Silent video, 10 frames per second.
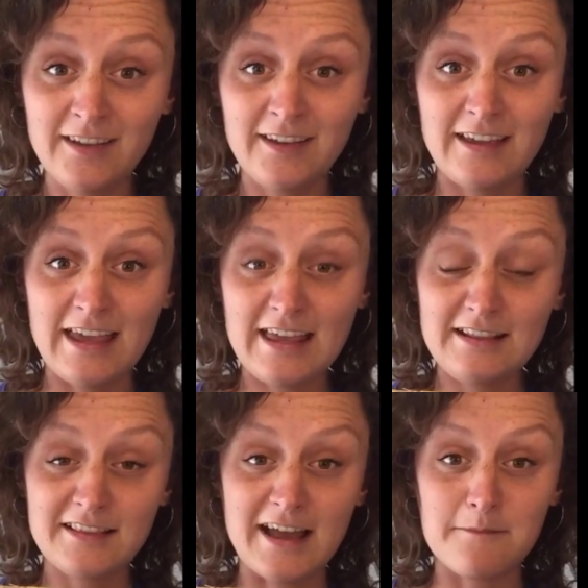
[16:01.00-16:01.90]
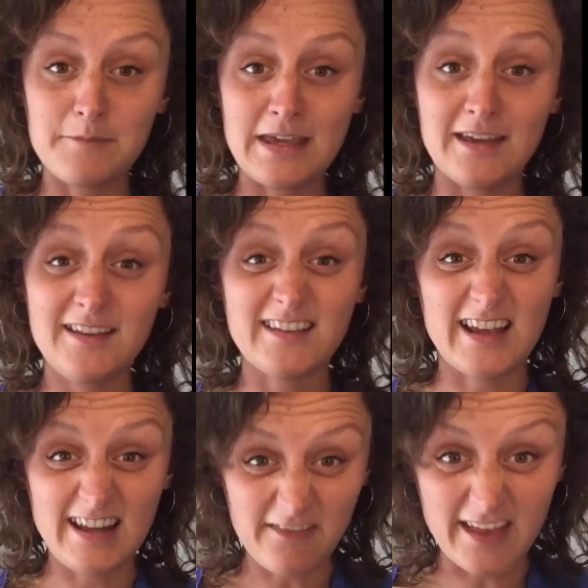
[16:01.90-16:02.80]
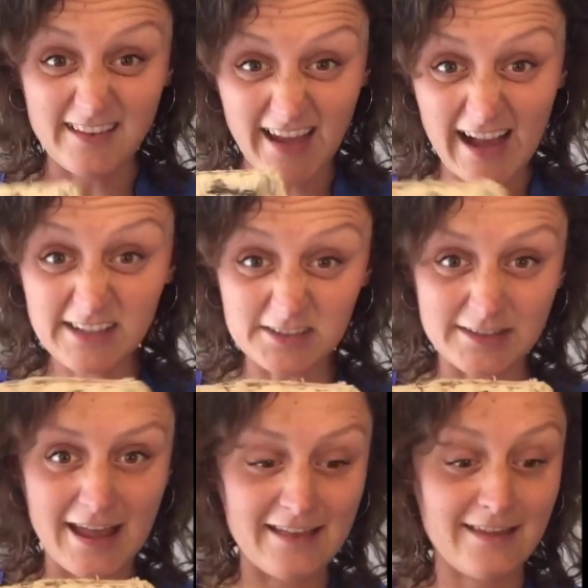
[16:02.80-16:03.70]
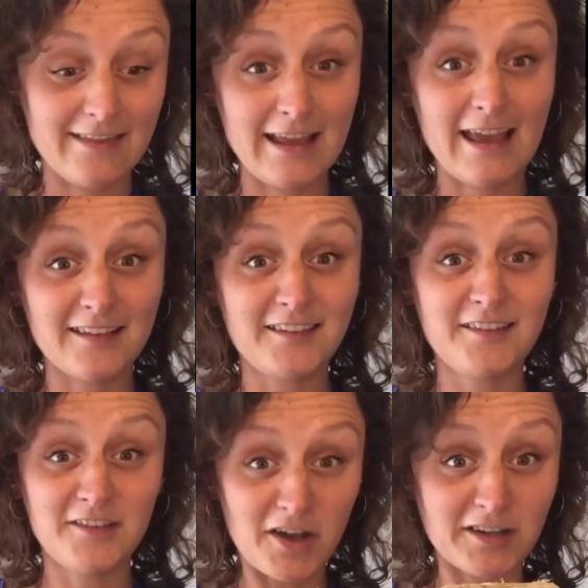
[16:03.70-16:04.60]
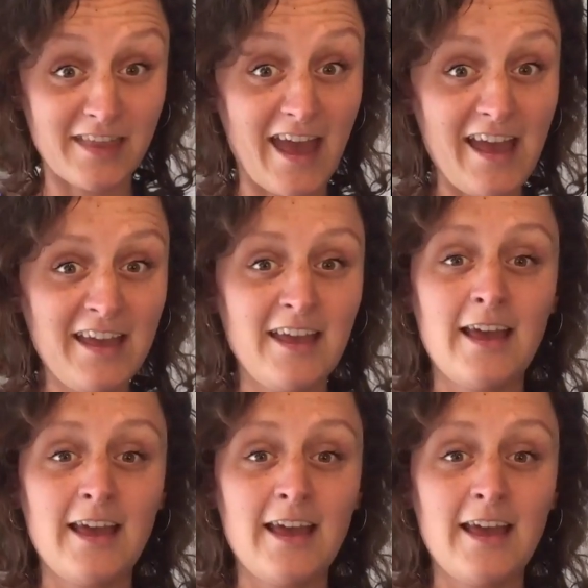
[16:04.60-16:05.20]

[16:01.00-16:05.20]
in that beard, and if they're tangled there then they get stuck there,